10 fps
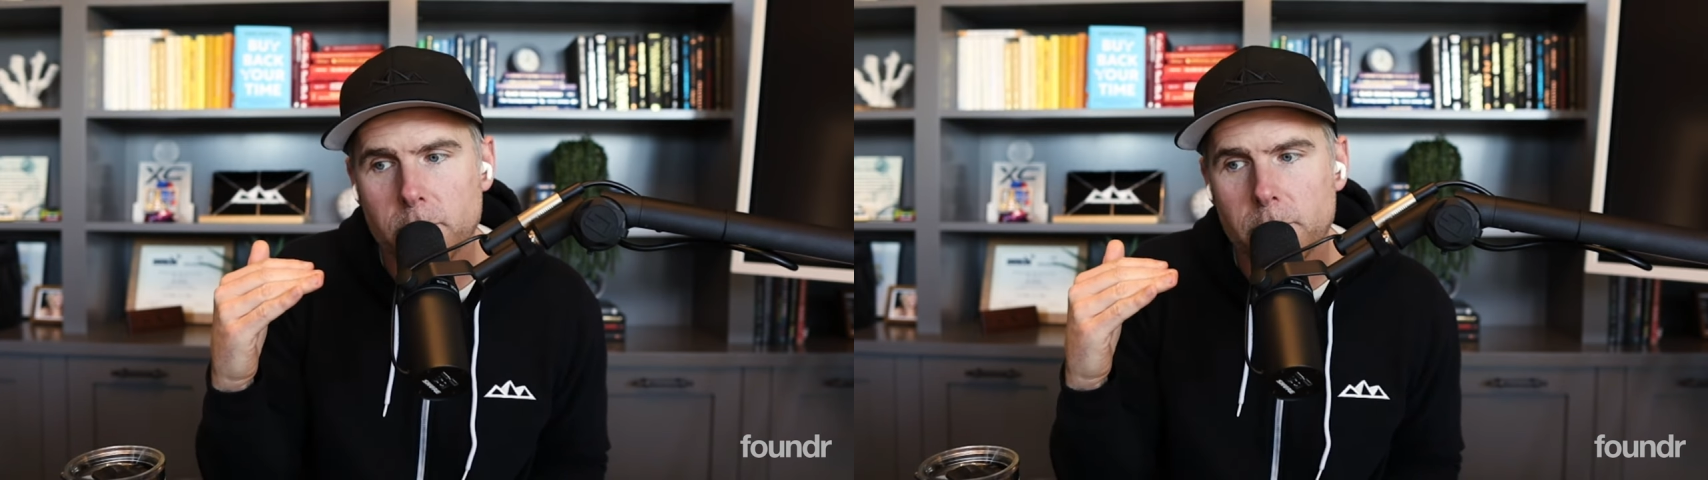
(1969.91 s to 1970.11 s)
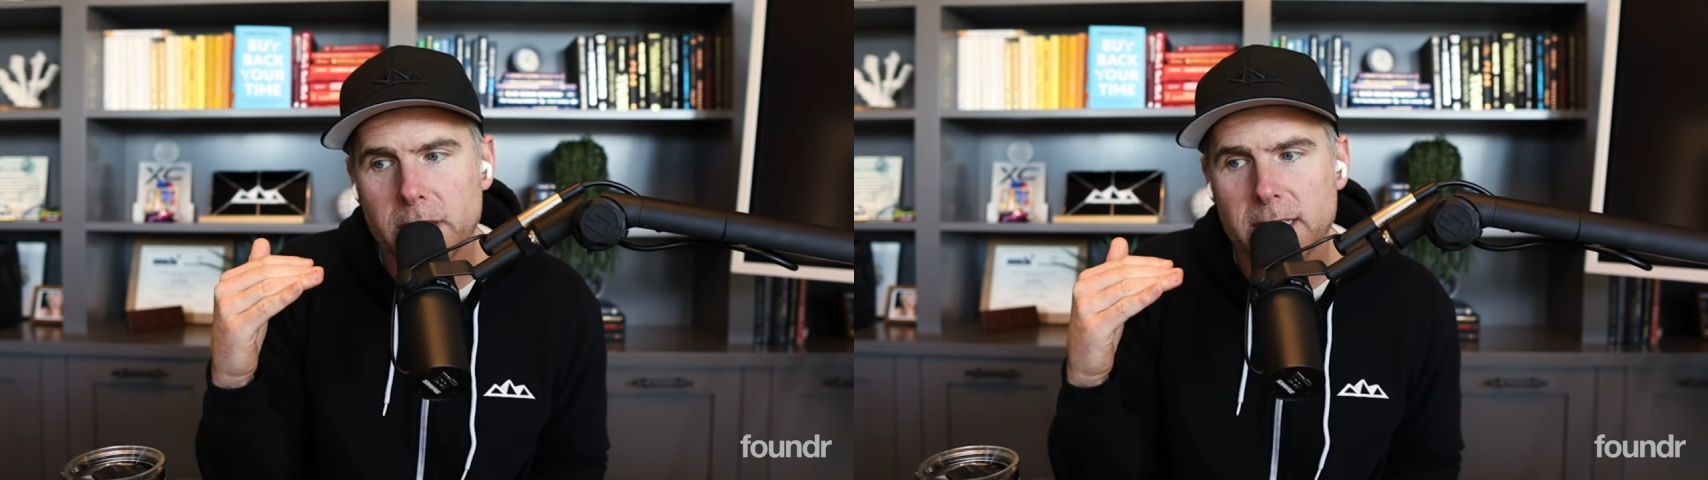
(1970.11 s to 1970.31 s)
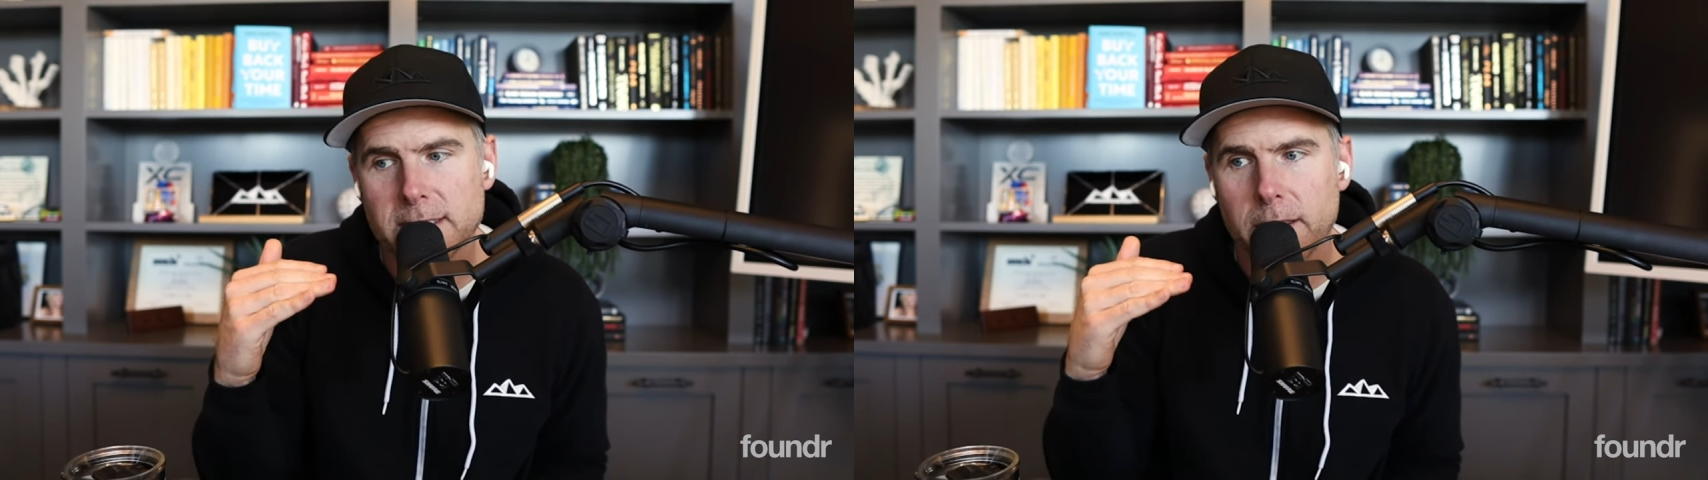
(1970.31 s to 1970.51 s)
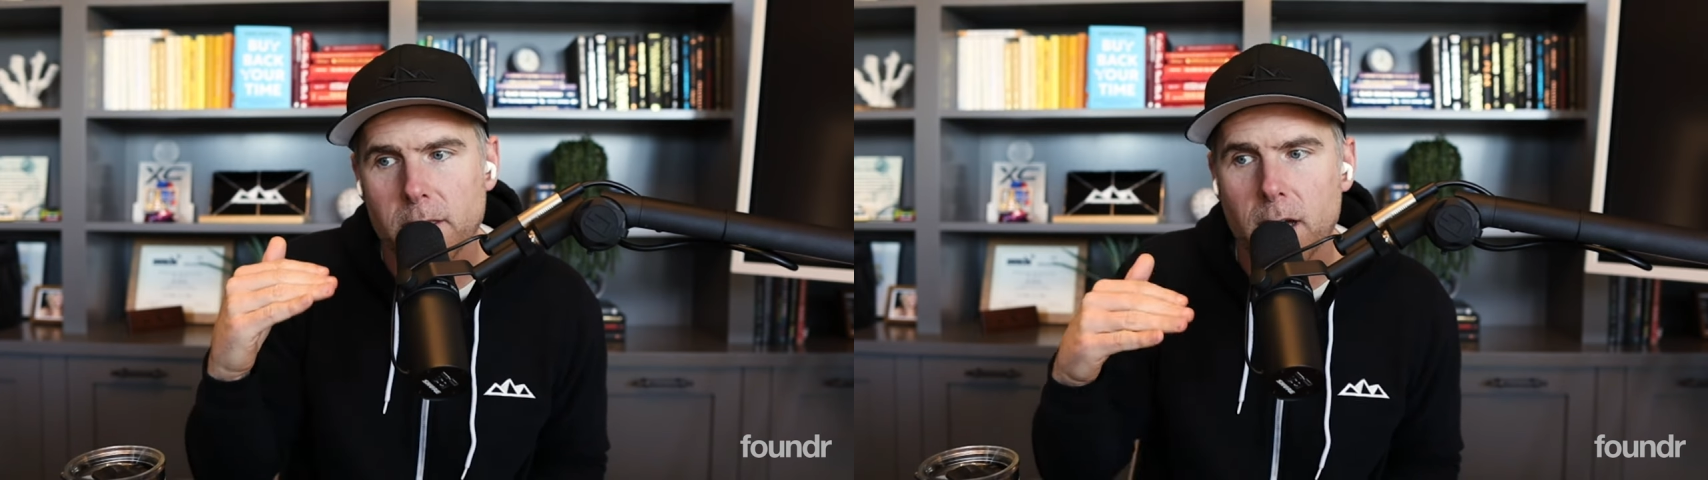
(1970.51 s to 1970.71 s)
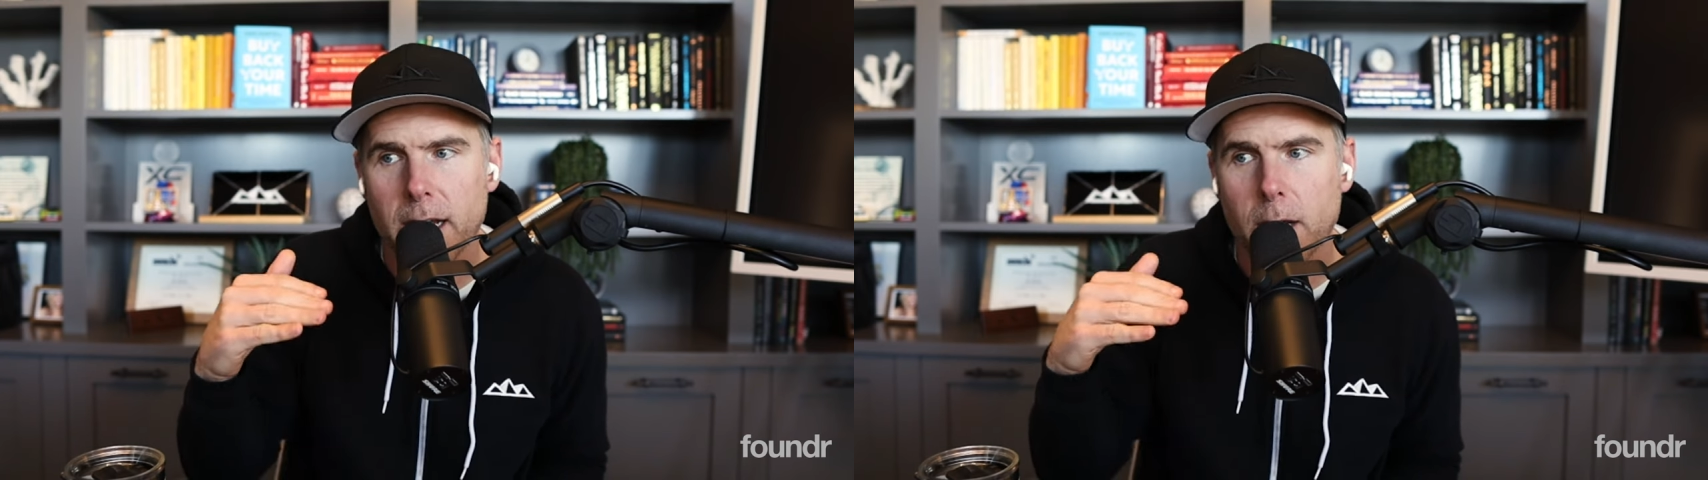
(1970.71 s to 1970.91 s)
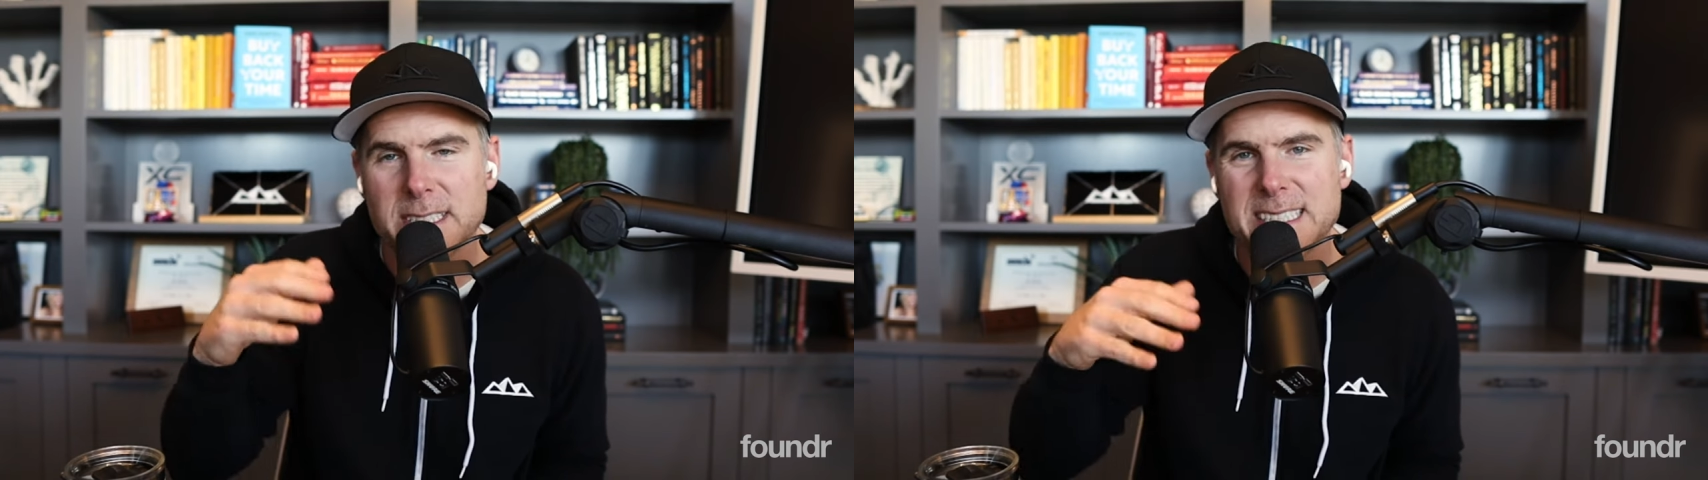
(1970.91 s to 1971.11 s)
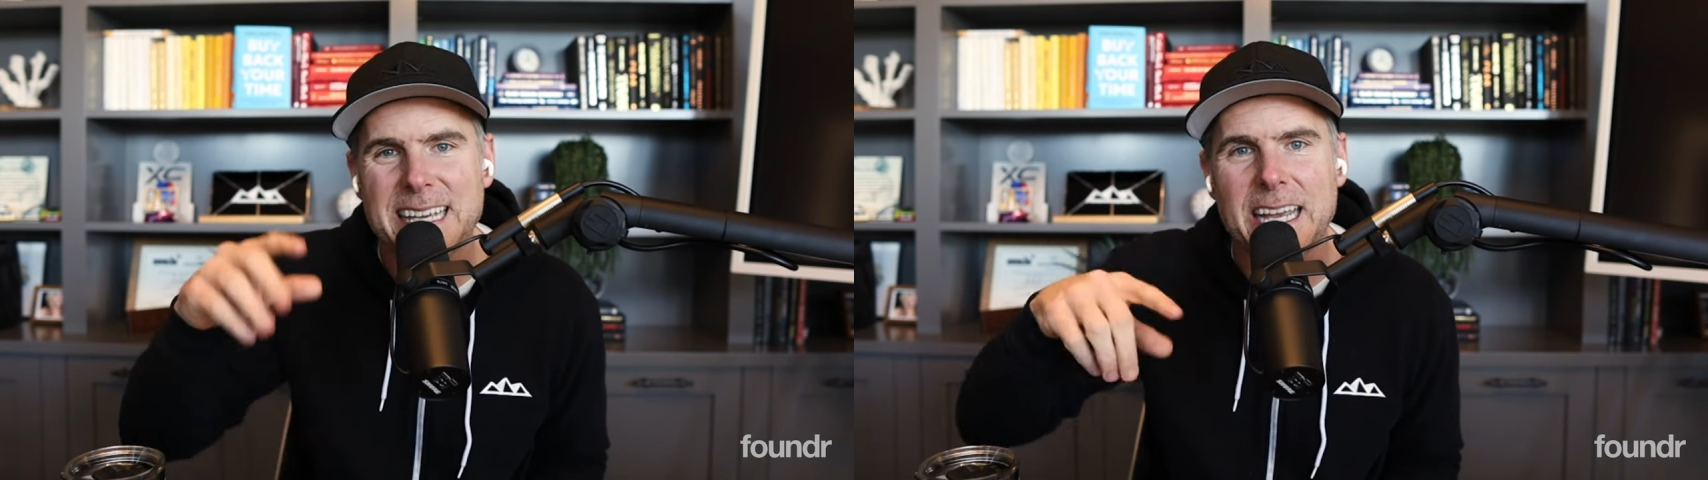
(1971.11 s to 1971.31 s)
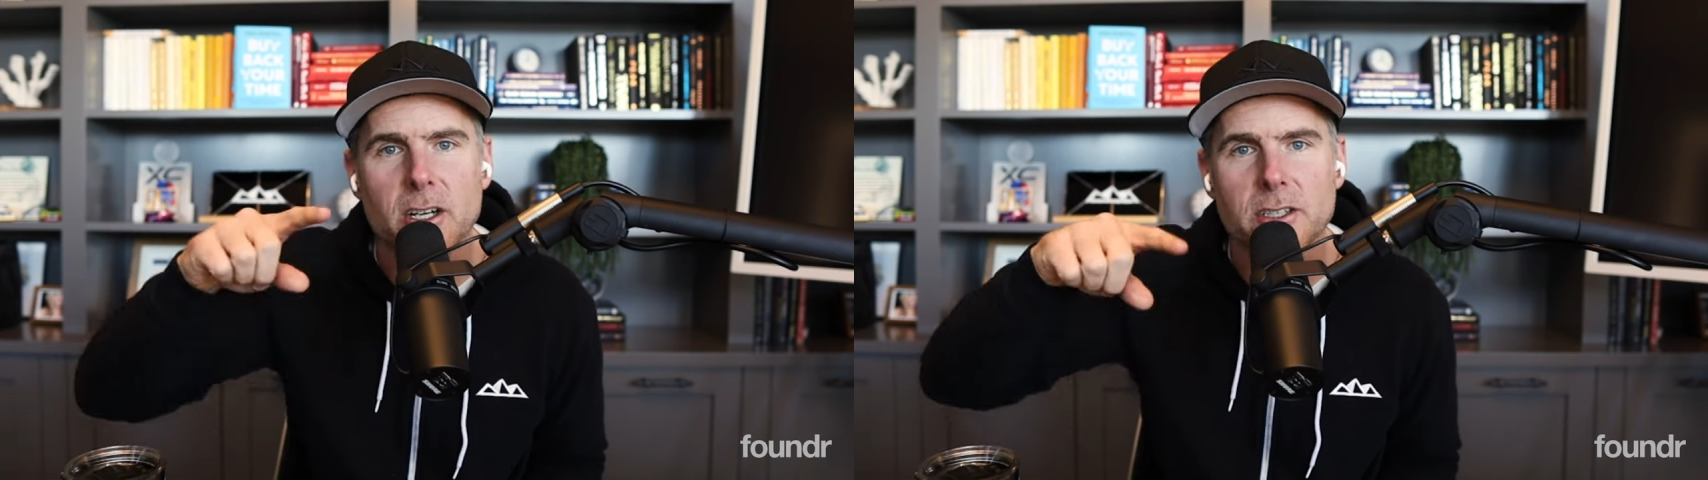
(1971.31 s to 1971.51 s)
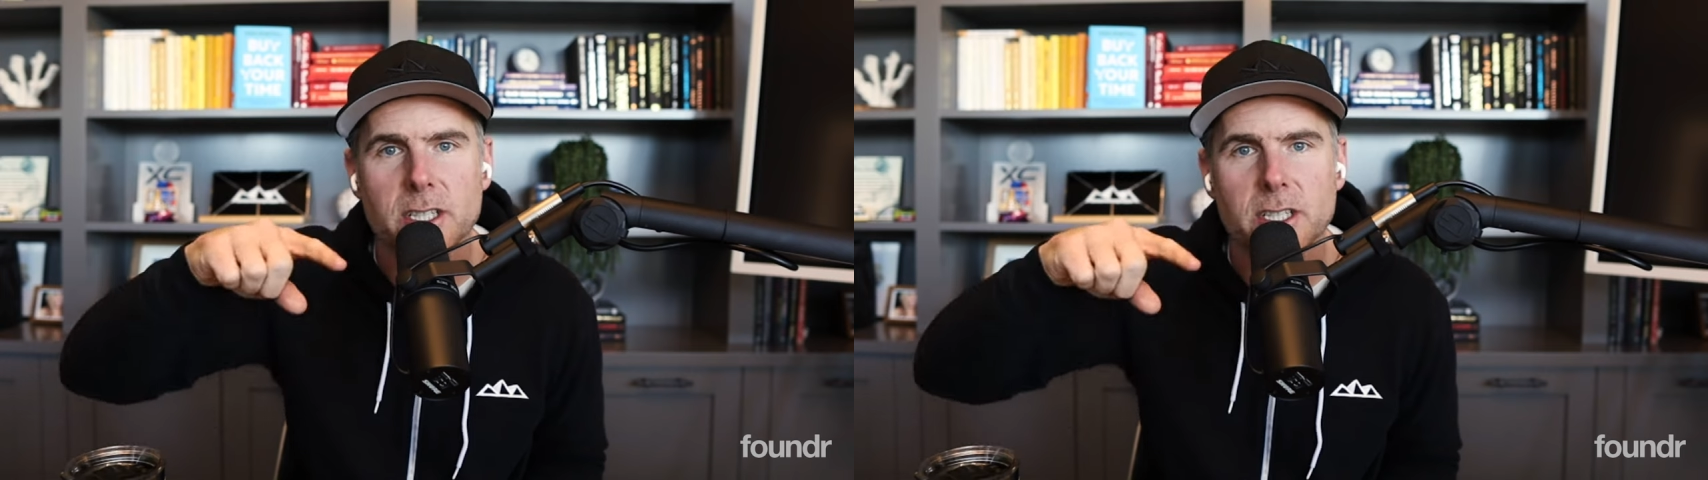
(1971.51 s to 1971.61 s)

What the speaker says: because I thought I was scared